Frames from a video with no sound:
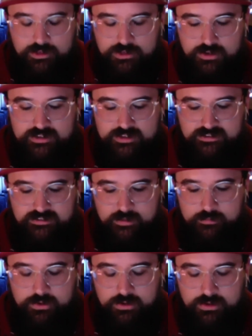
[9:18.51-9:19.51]
choices
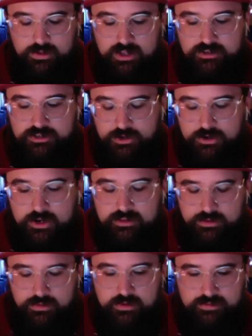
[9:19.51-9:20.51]
simple during
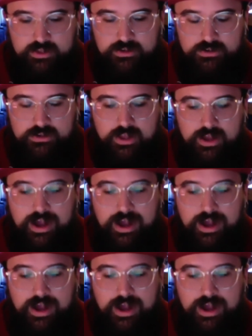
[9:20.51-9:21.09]
the reveal,